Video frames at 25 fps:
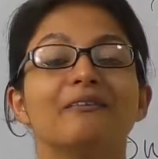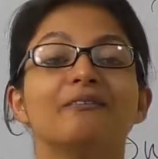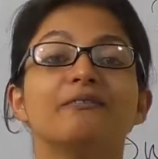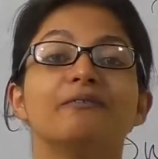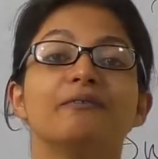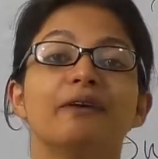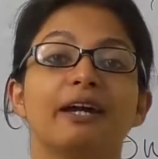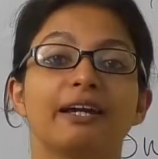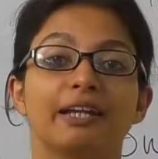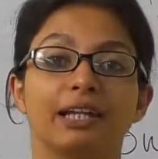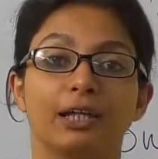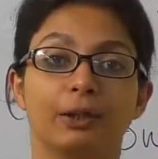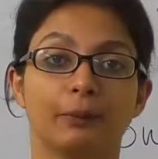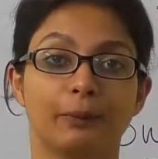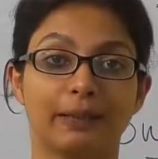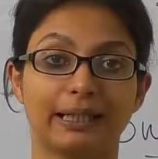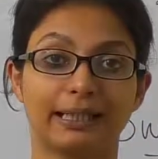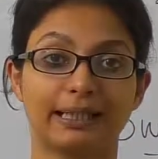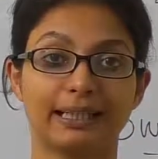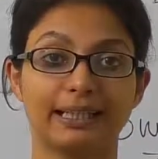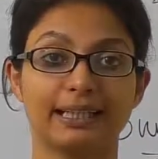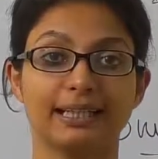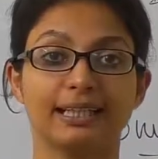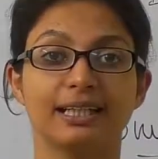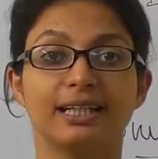Very
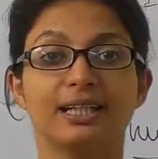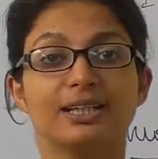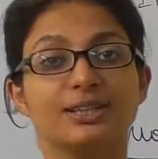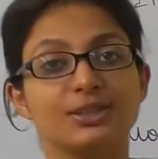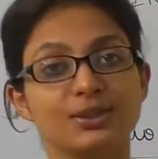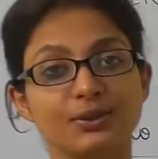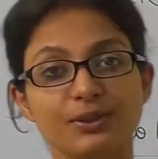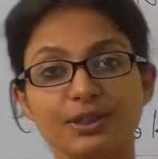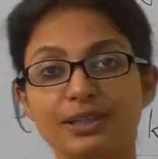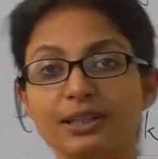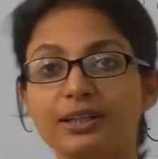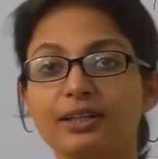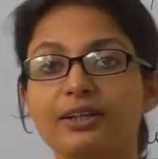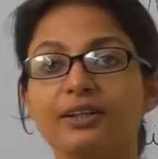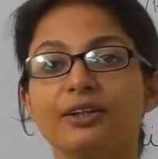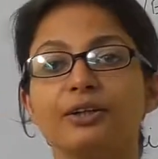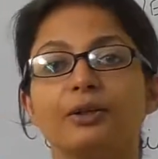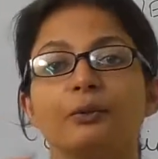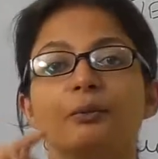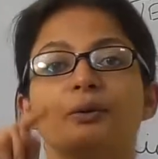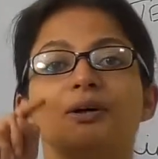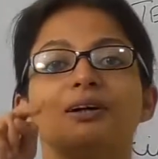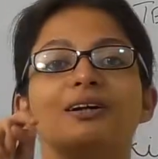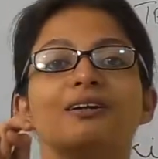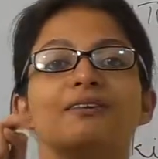quickly. So here
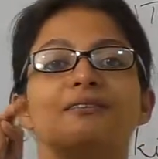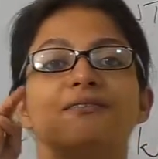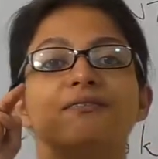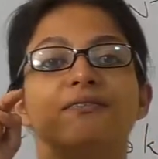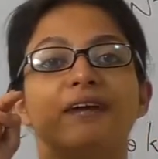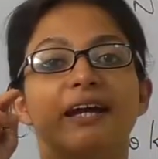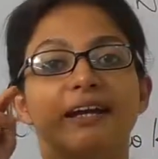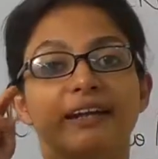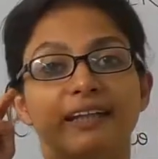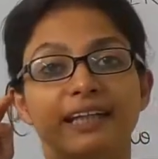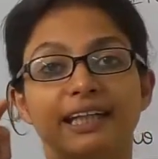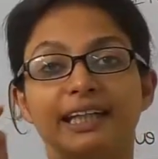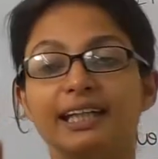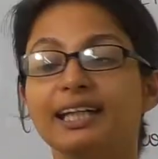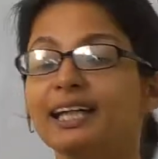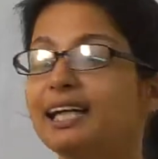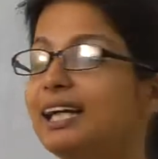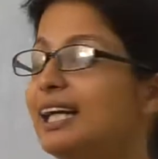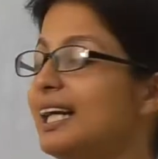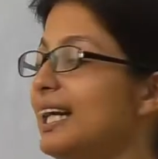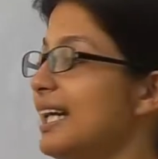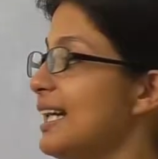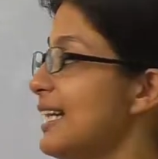the word very